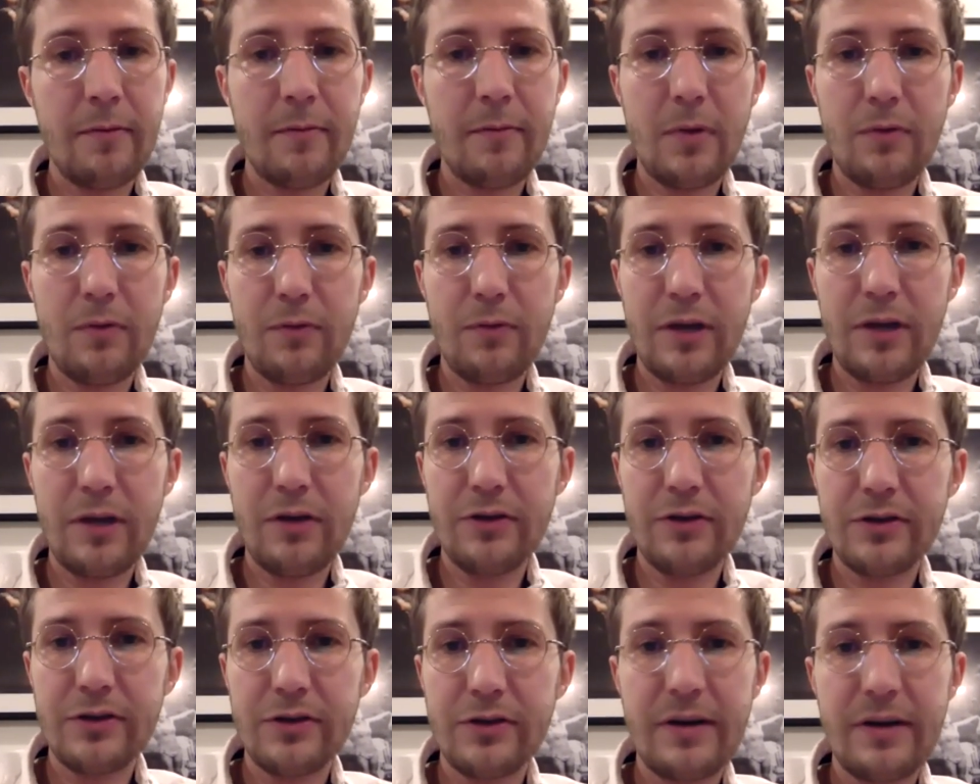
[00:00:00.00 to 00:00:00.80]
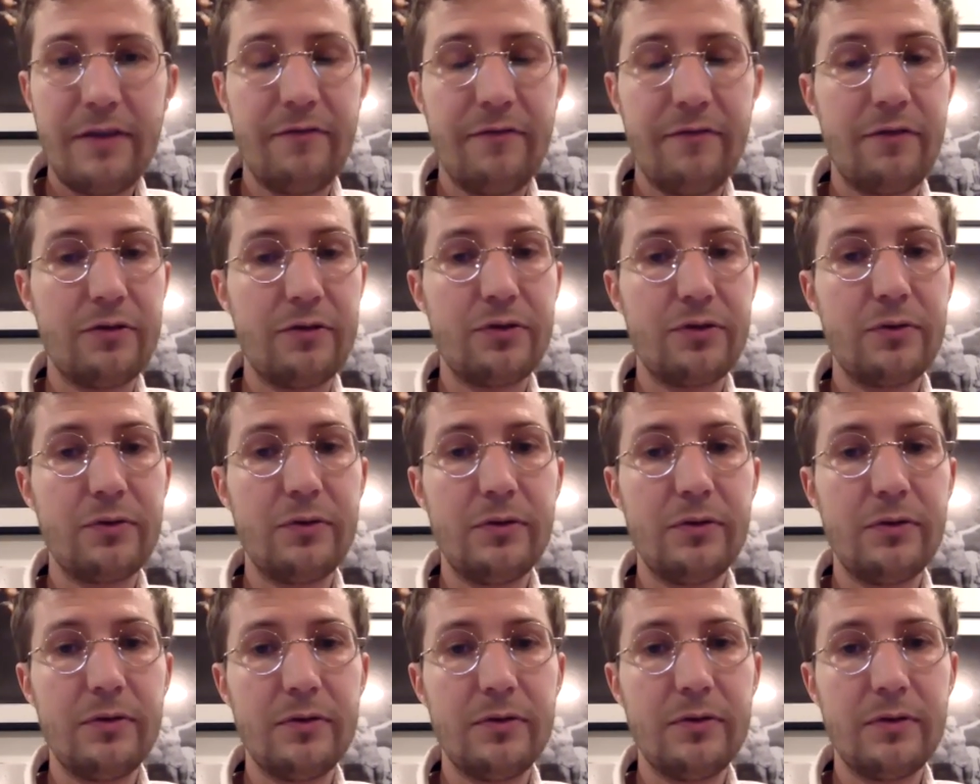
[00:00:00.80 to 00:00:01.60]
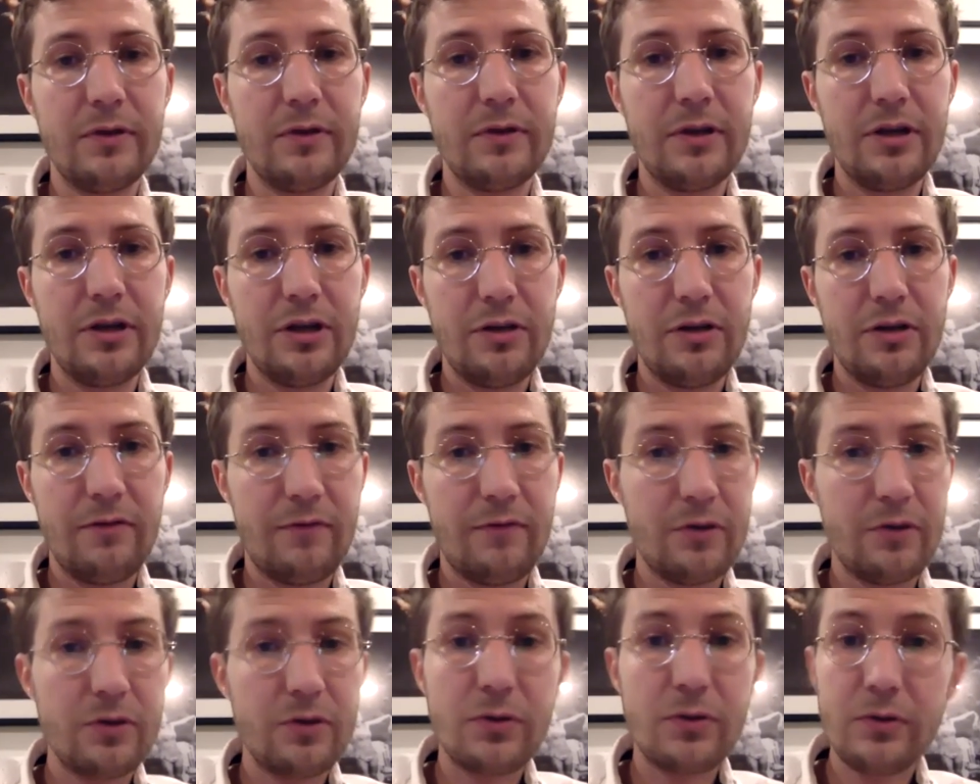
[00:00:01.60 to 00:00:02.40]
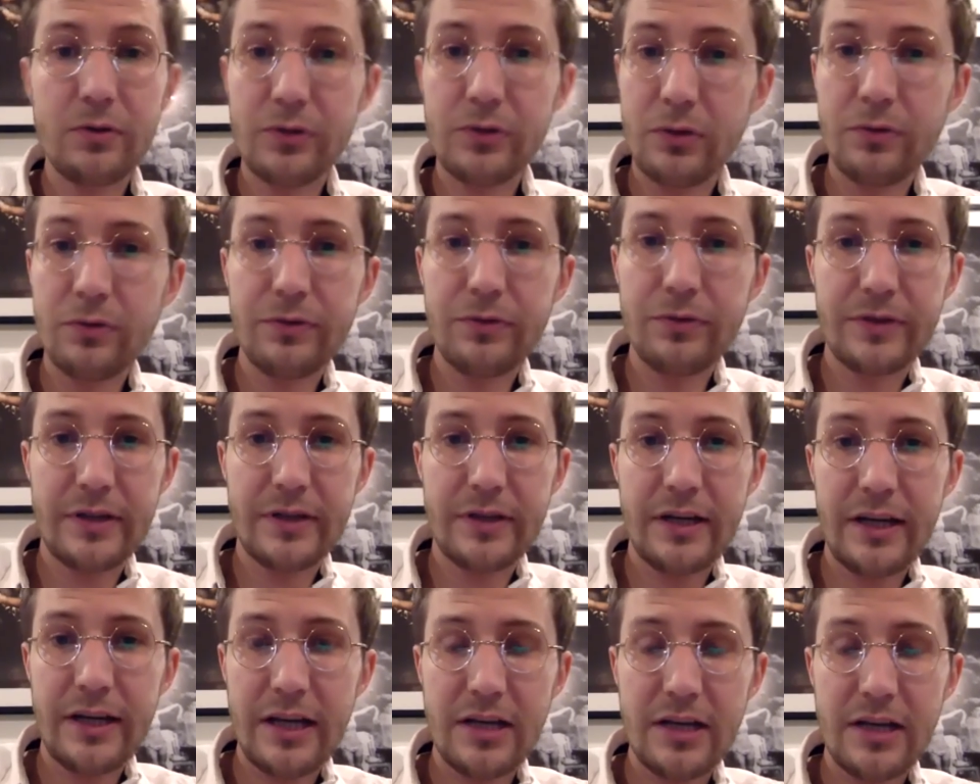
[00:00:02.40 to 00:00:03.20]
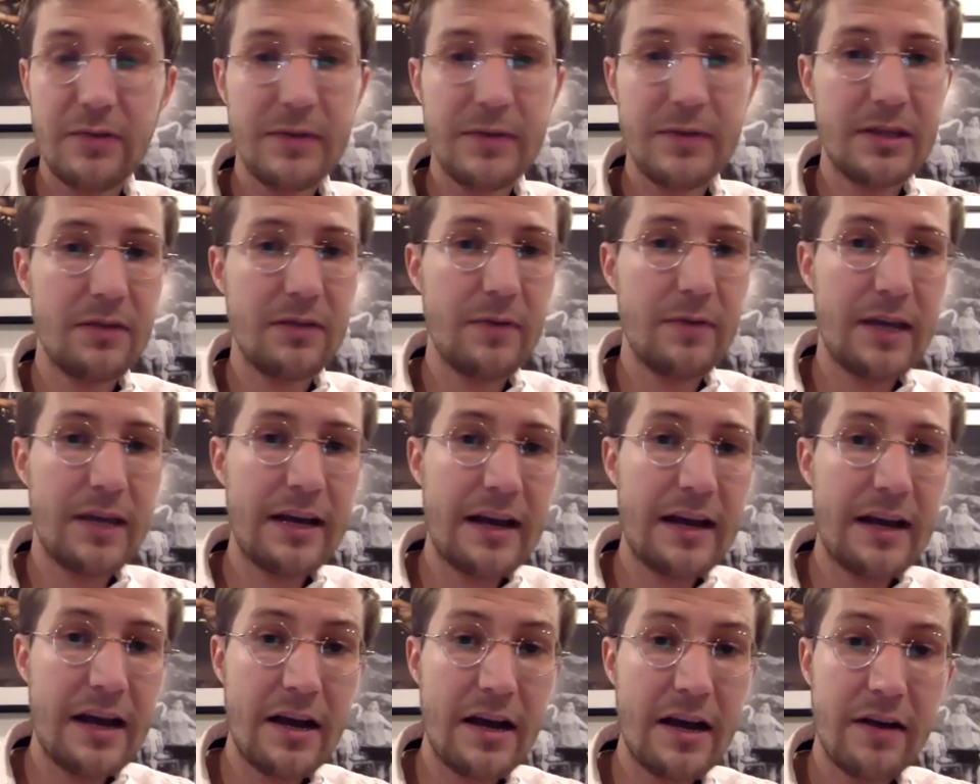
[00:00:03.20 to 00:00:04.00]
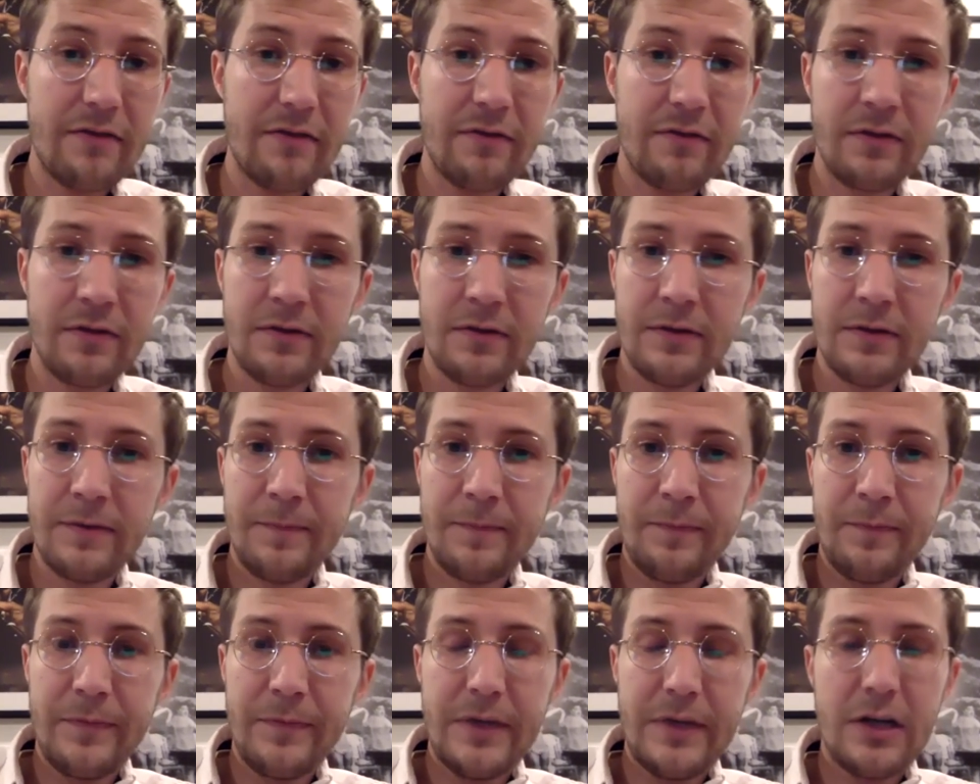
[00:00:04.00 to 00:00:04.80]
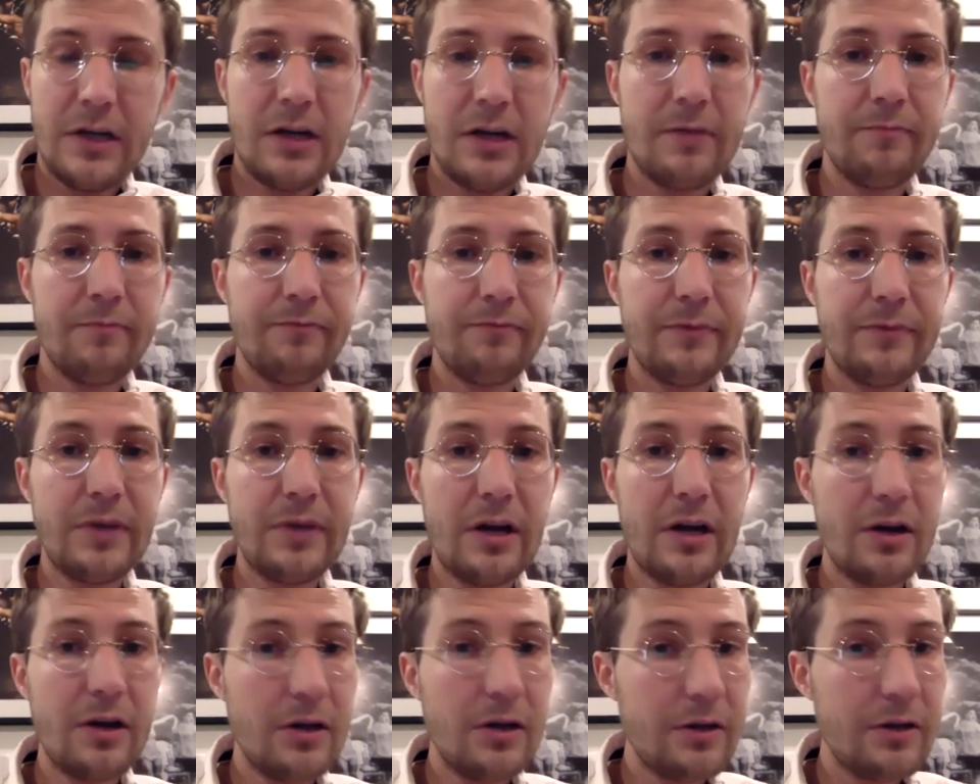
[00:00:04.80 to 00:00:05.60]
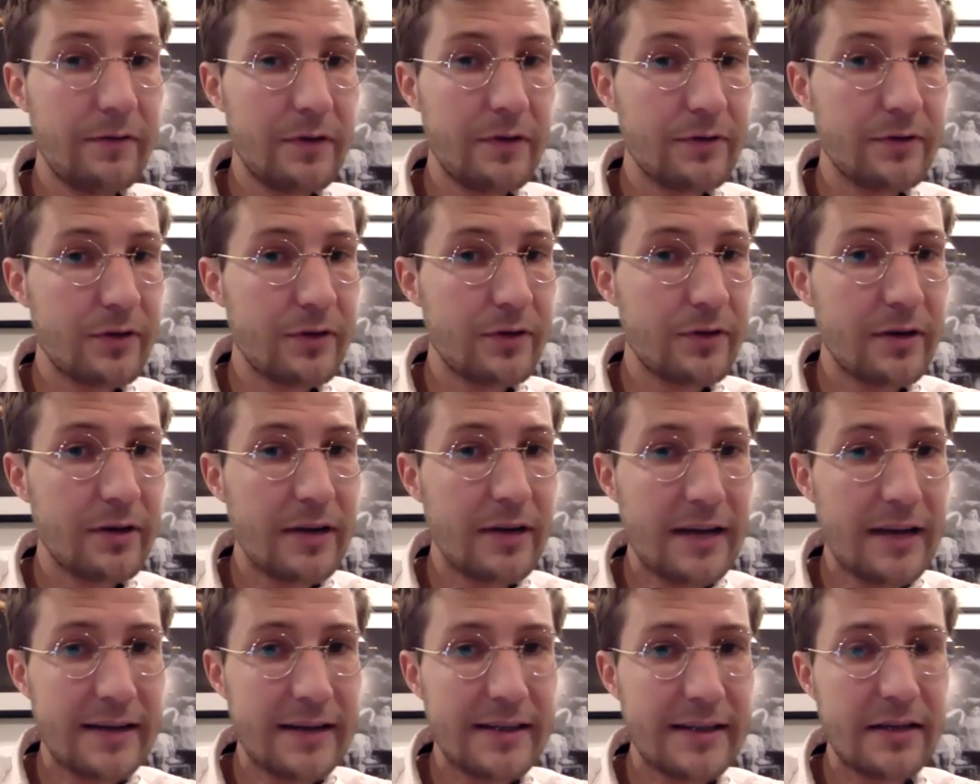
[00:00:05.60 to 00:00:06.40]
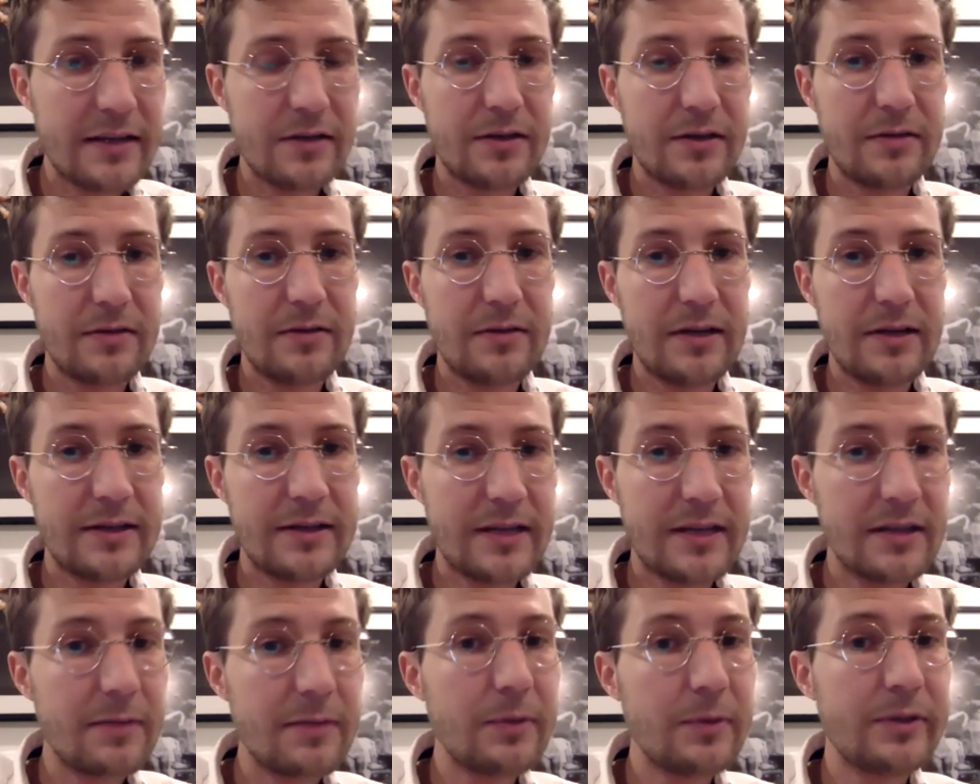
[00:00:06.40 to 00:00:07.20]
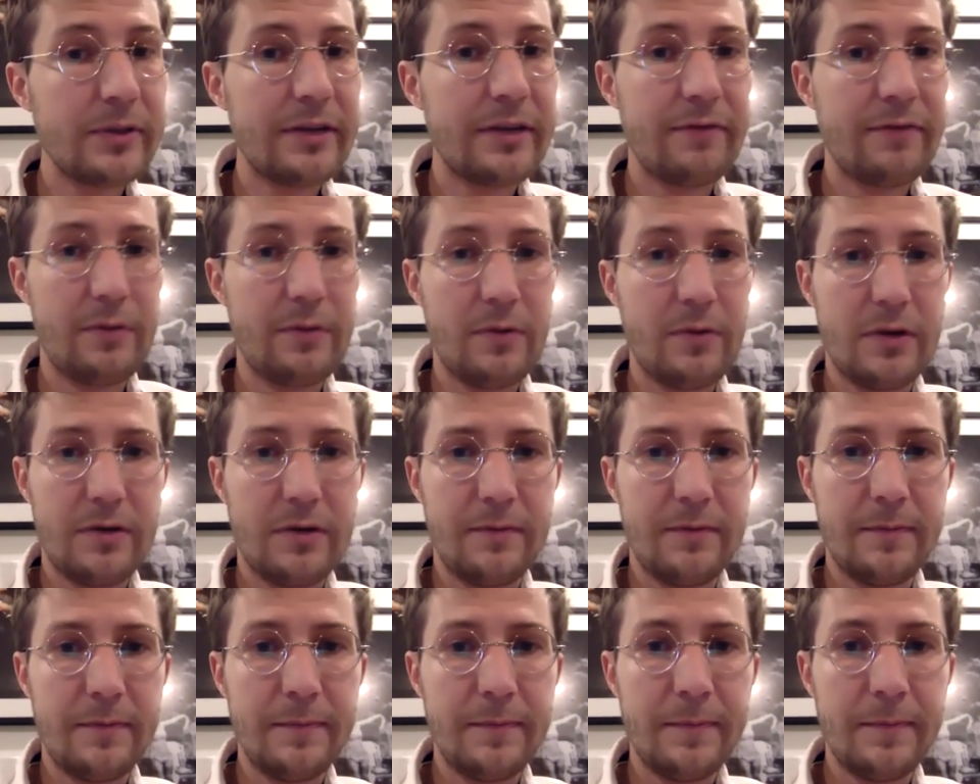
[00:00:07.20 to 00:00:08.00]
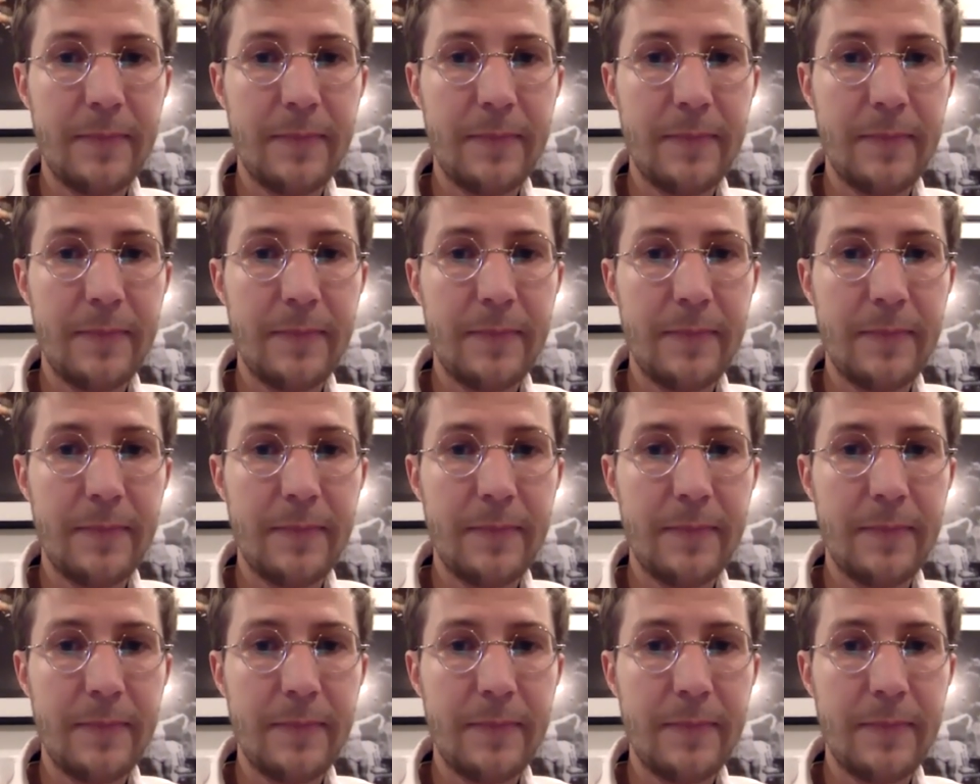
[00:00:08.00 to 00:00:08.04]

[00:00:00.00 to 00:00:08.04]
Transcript: We also have virtual tools and engagements that we can have. Not all of those are accessible to everyone.